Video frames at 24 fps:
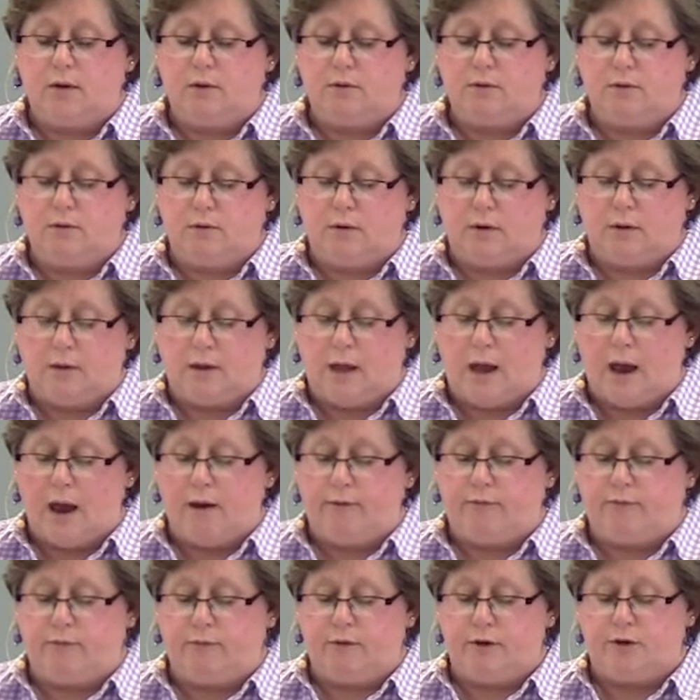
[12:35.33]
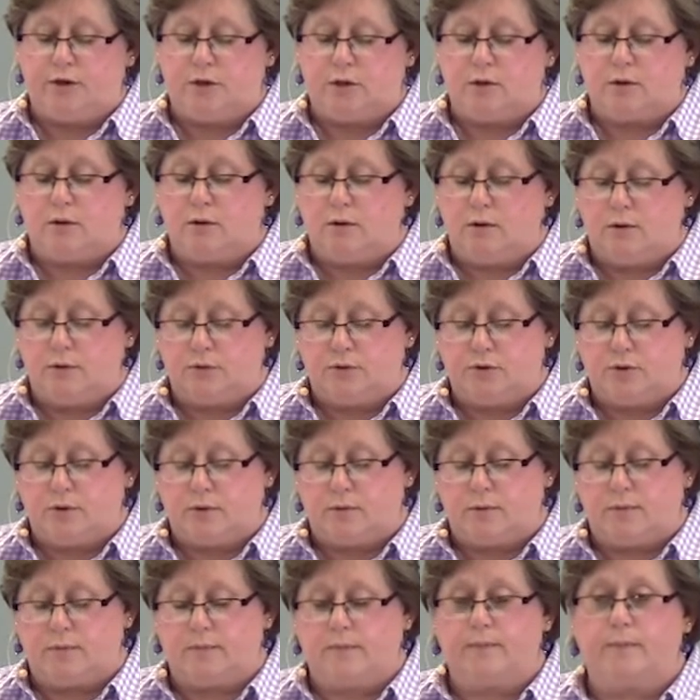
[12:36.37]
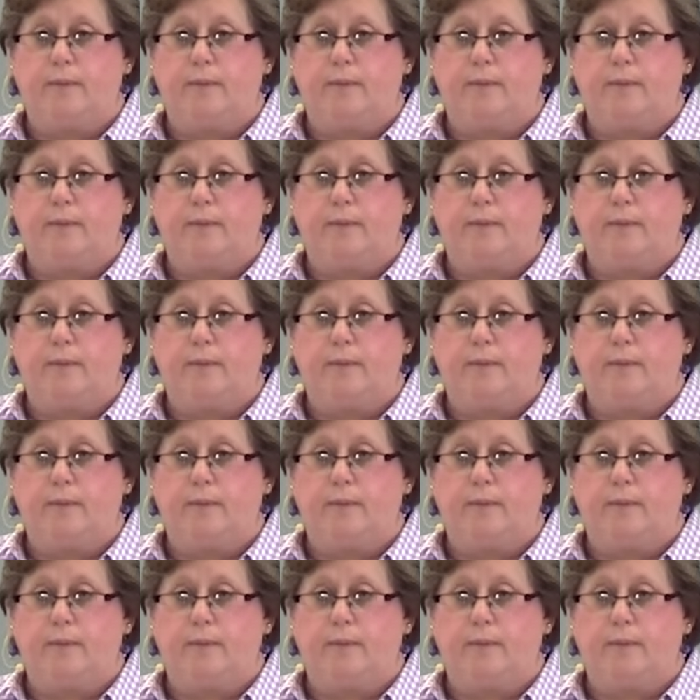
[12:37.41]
to a life rich in culture.